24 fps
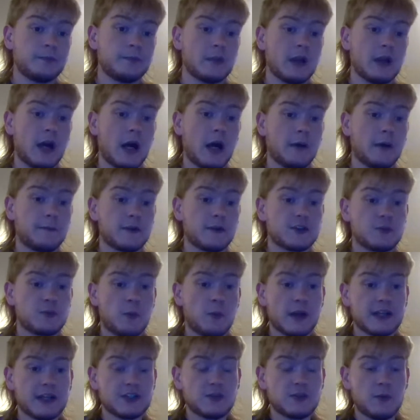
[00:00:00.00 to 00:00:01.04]
for
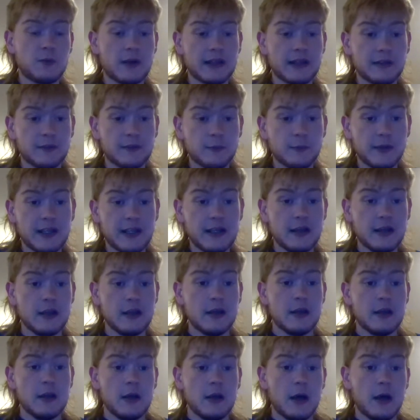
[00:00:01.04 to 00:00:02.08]
2023.
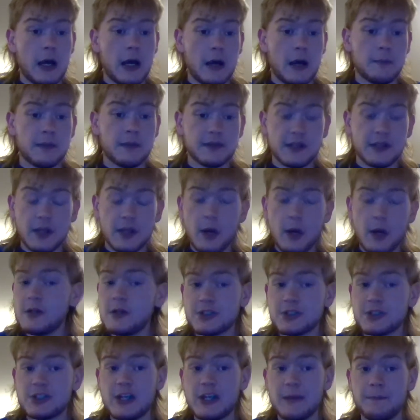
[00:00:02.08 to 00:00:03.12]
But the
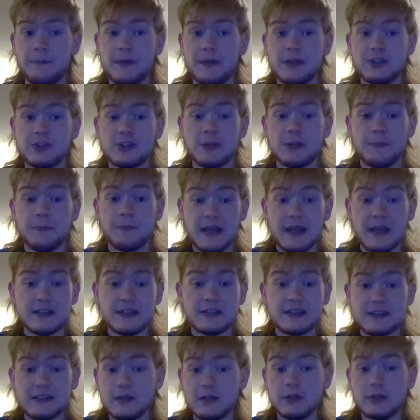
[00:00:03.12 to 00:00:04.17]
Owners' Championship
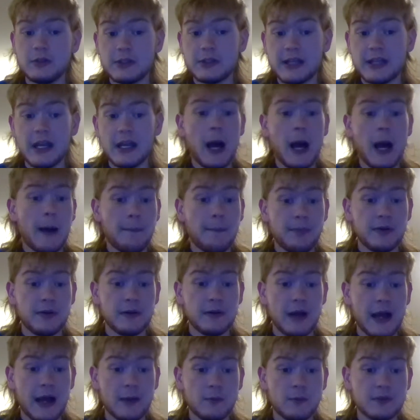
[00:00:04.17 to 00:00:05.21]
is still looking
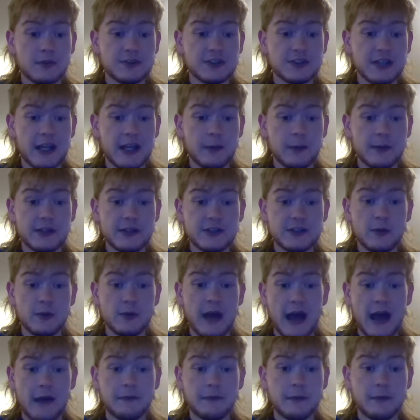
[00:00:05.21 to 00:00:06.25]
up, I will say. We do
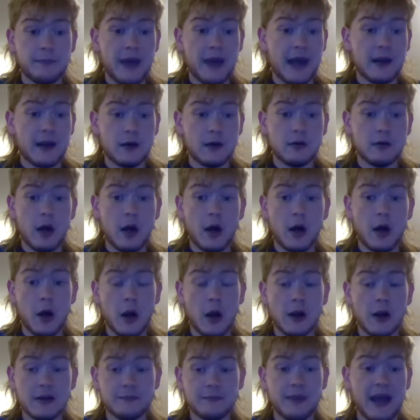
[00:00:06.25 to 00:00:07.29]
have a
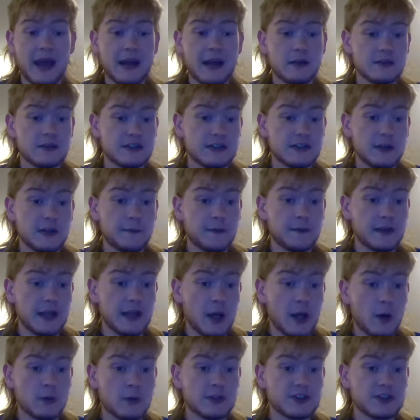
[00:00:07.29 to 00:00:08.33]
hard battle still for
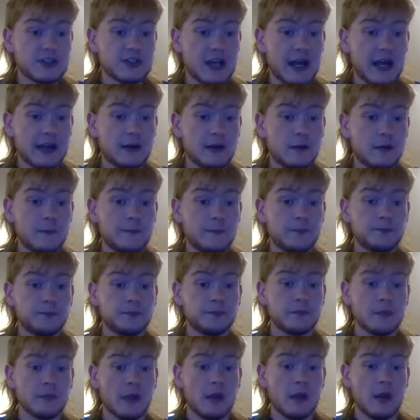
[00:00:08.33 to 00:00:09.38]
the Owners' title.
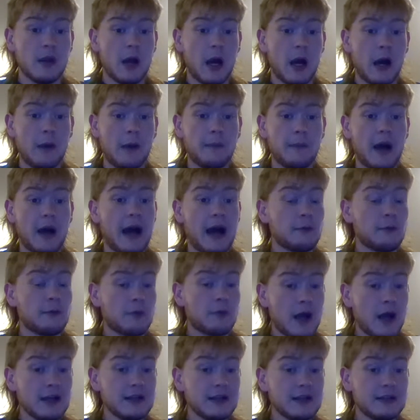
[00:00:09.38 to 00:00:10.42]

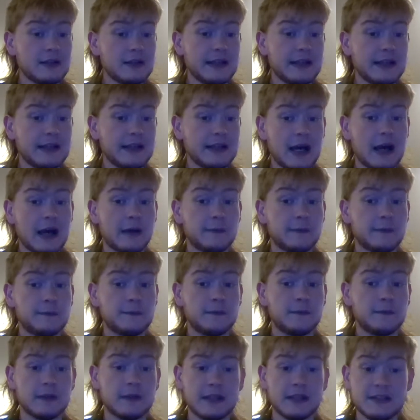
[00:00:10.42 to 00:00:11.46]
Ironically
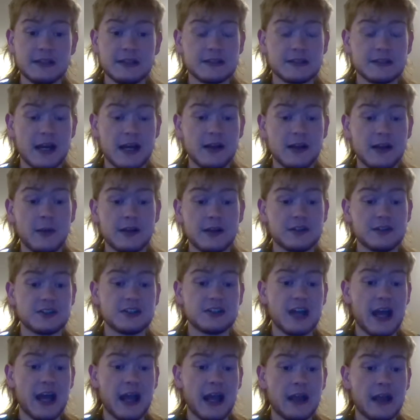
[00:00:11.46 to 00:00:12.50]
enough, and this is kind of weird to
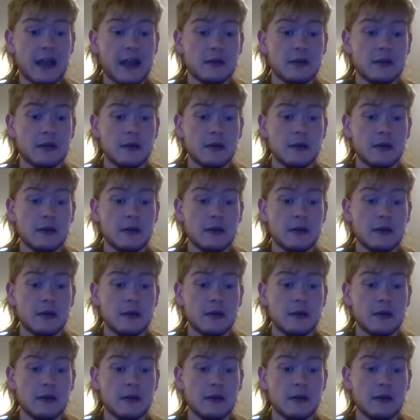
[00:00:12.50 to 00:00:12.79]
say,